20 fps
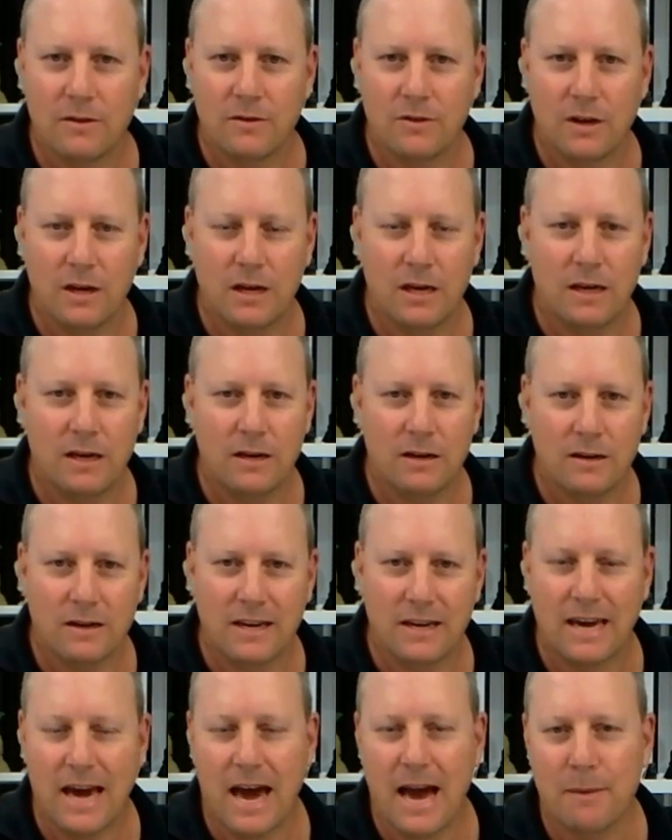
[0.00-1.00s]
the
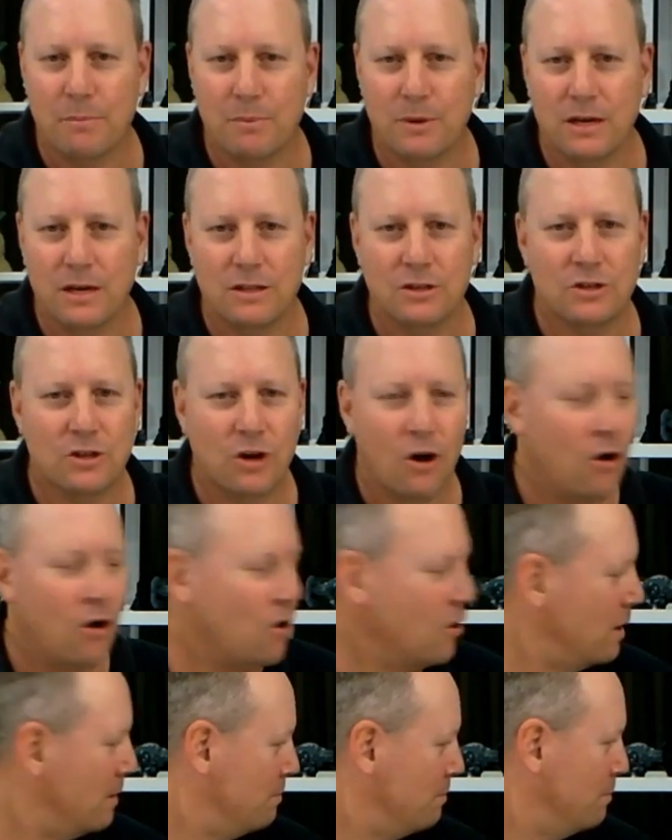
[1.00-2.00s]
gap in
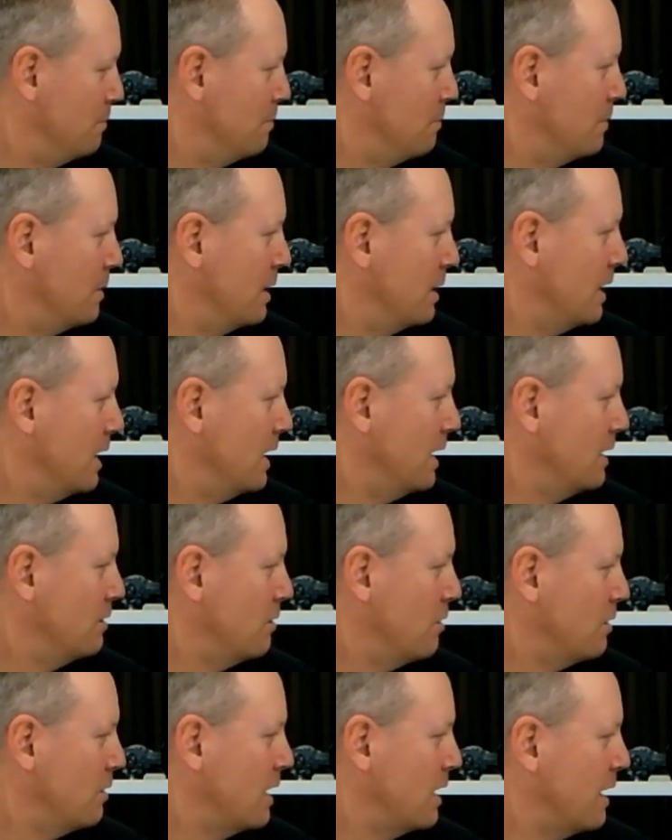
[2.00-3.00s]
time? And
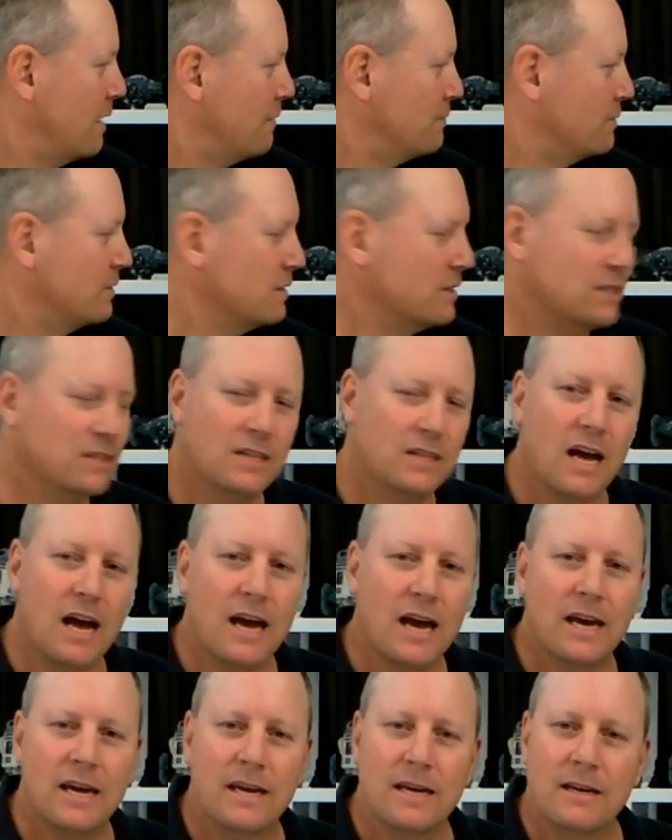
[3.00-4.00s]
I'd have to
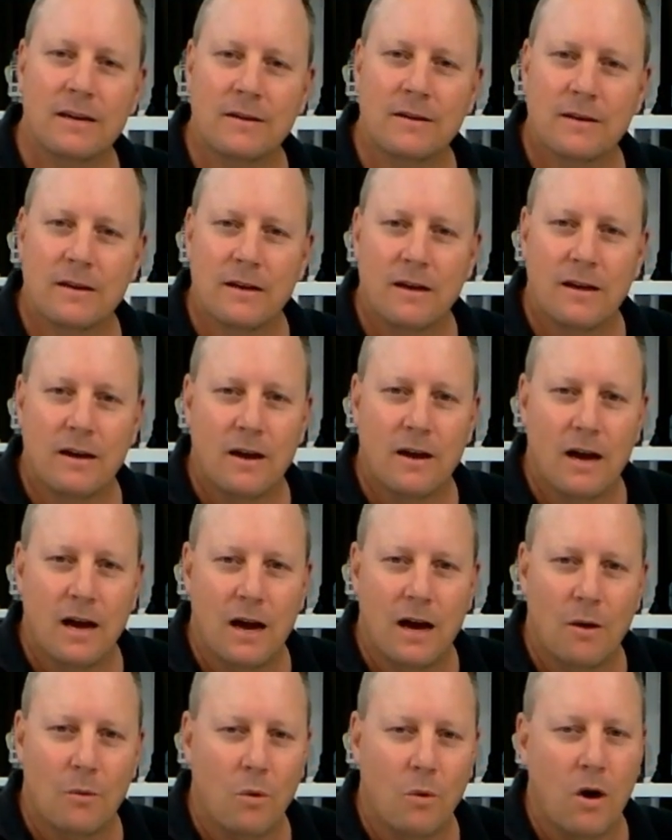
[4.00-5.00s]
say,
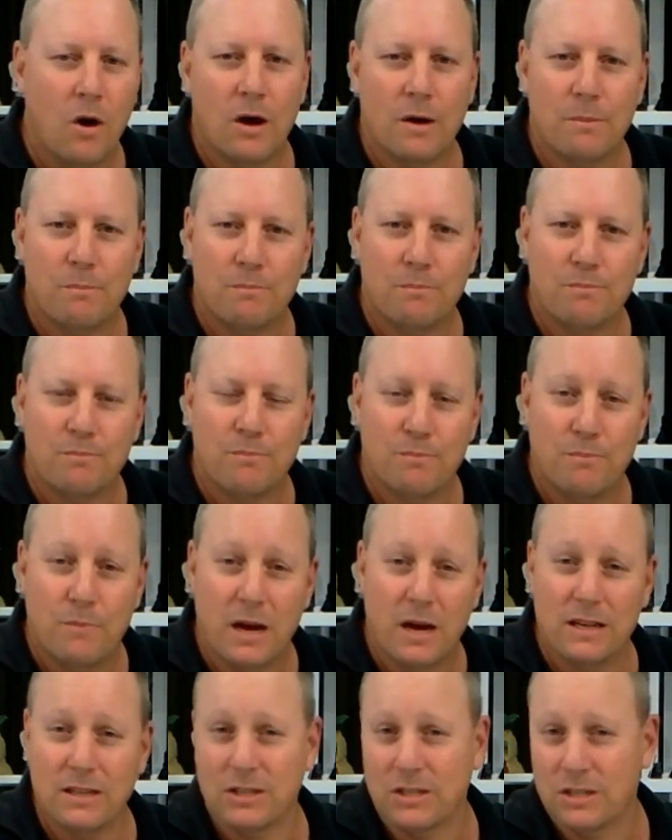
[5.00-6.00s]
while
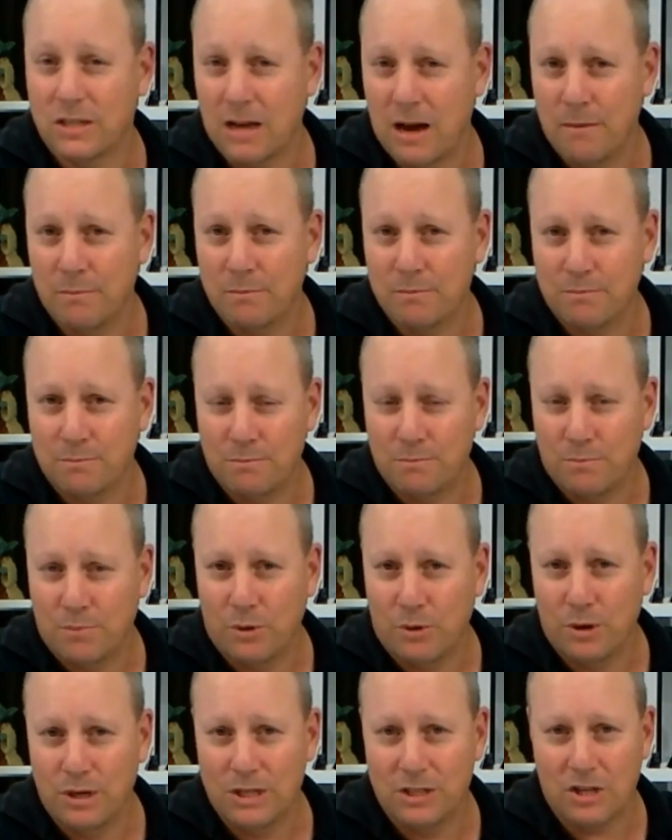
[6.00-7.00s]
at some
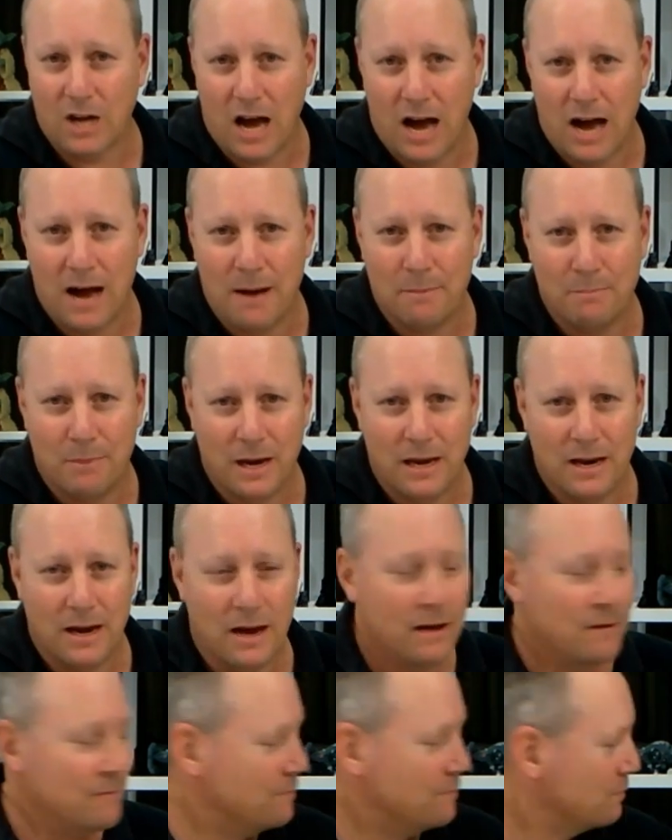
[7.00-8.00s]
points are
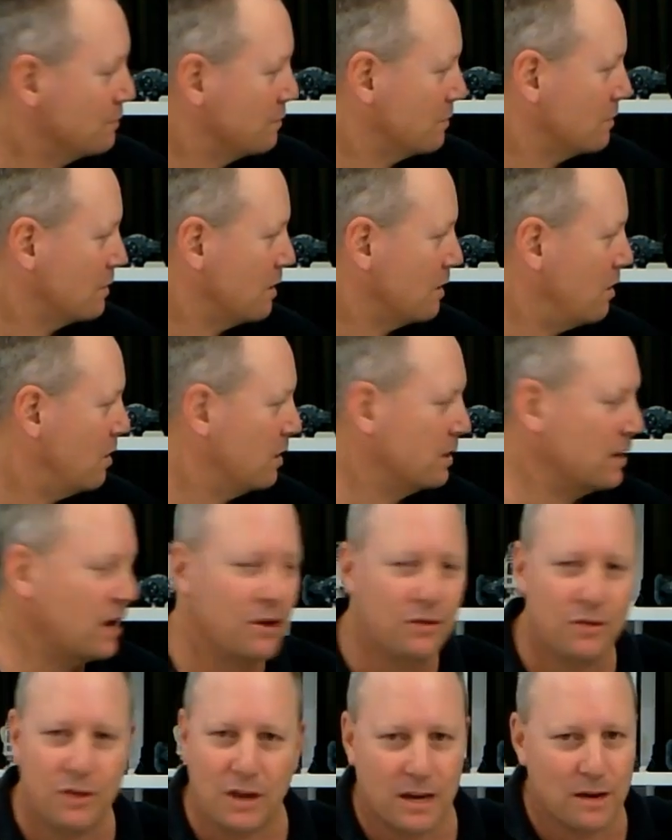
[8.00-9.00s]
better, I
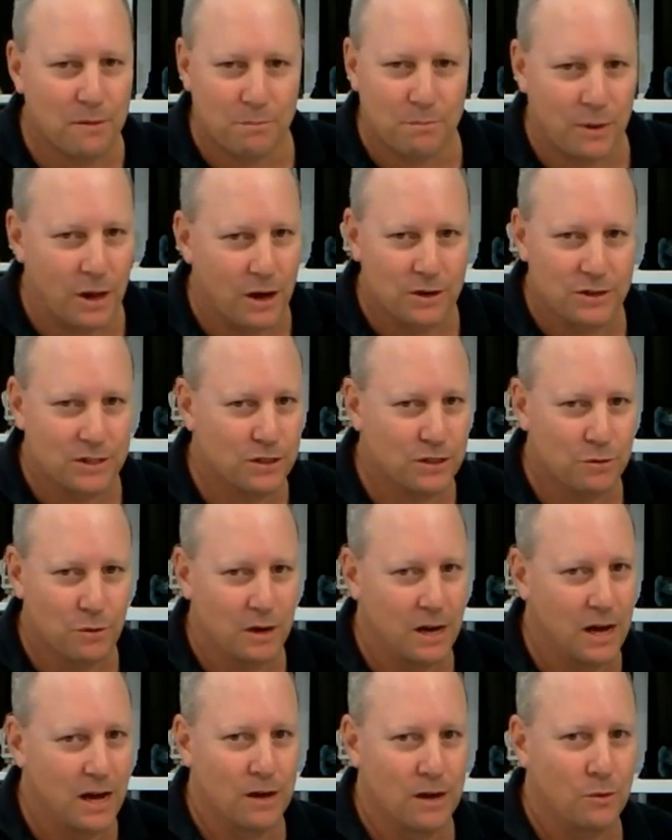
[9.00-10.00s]
don't think it blows this
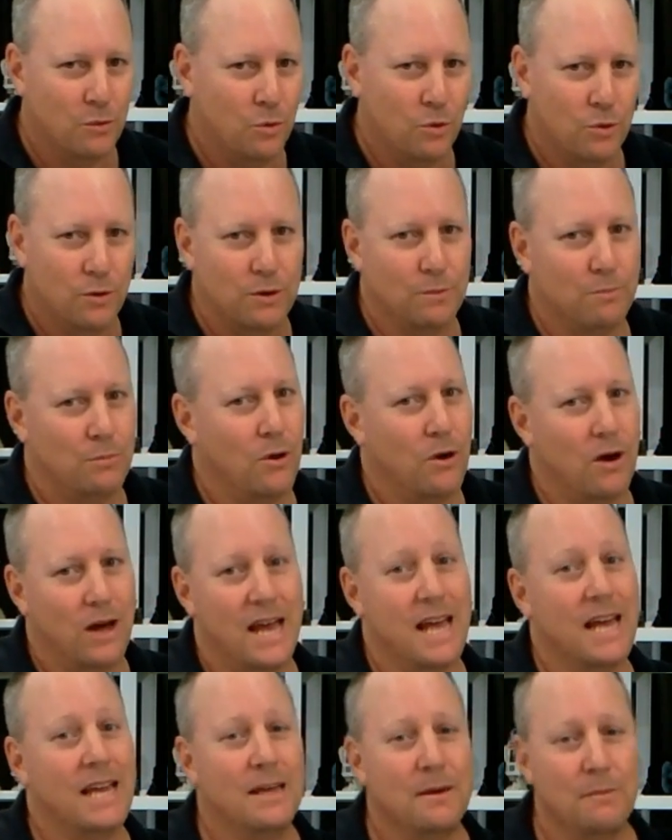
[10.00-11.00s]
one out of the water by
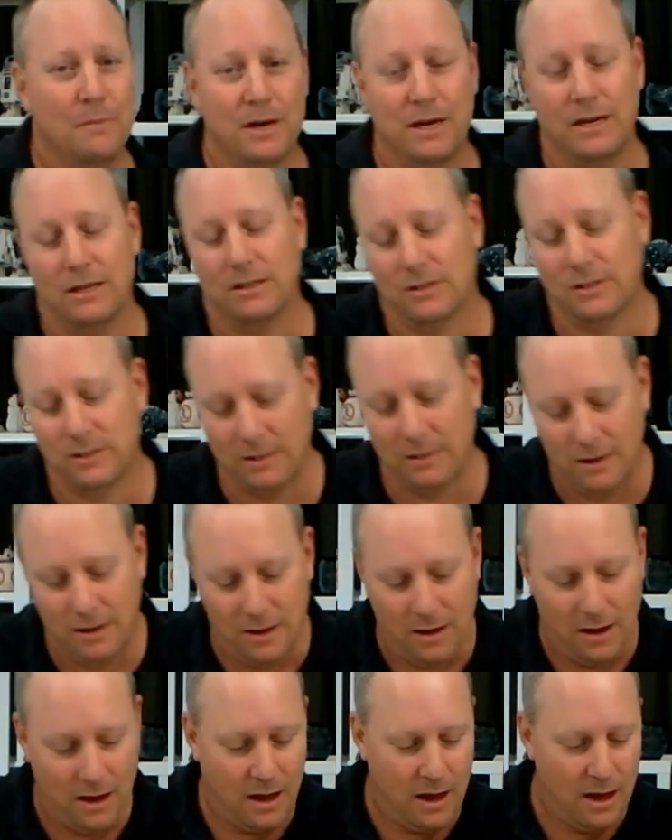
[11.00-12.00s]
any means.
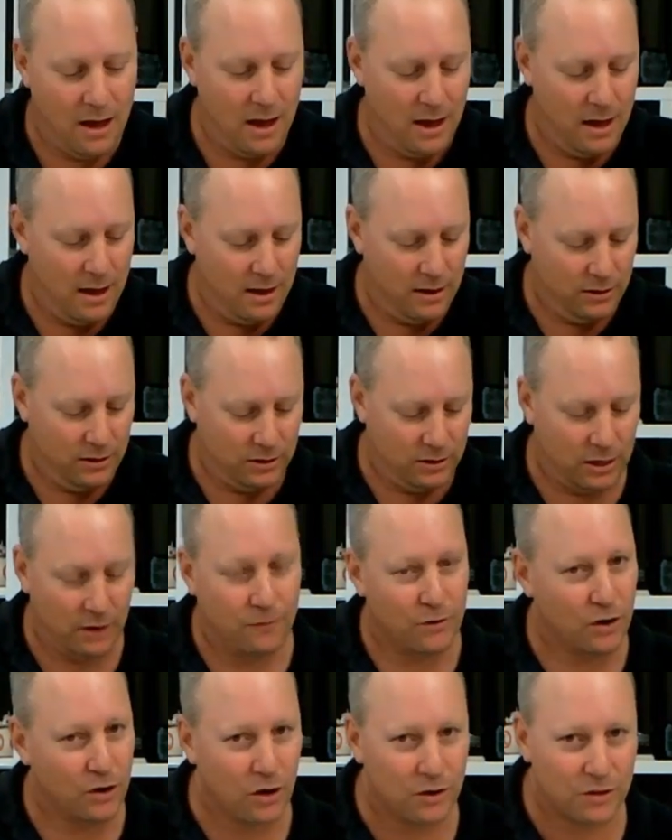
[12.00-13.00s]
So if
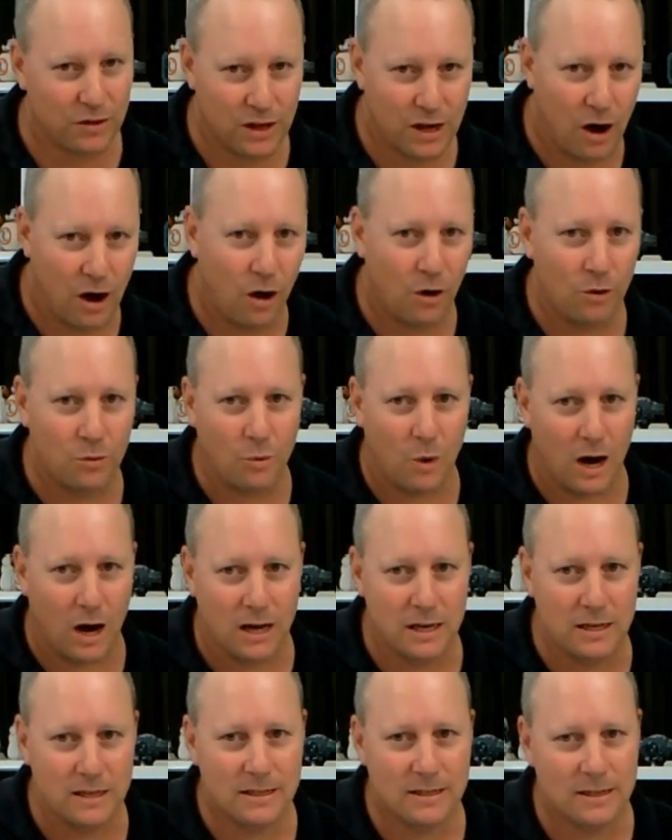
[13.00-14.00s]
you got the old
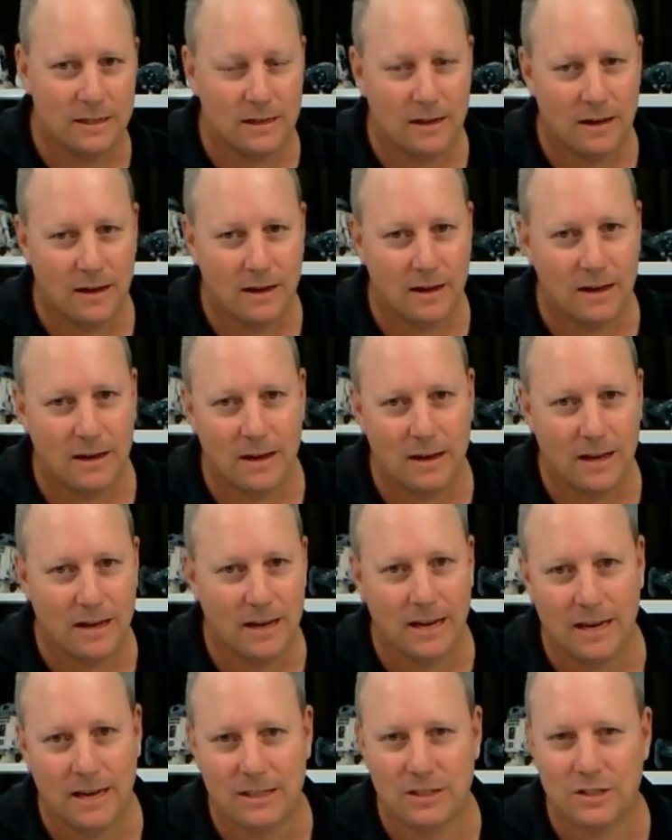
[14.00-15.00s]
one,
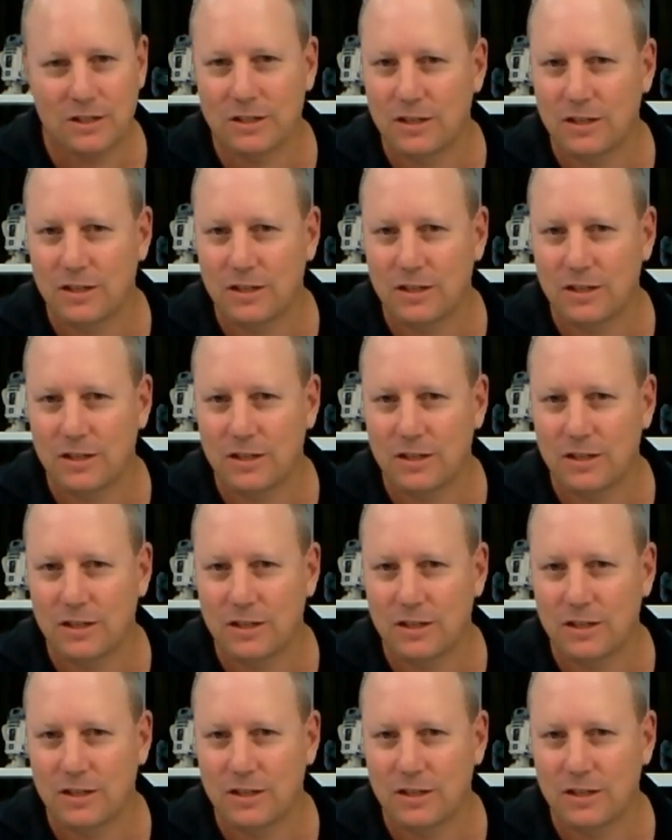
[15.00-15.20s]
it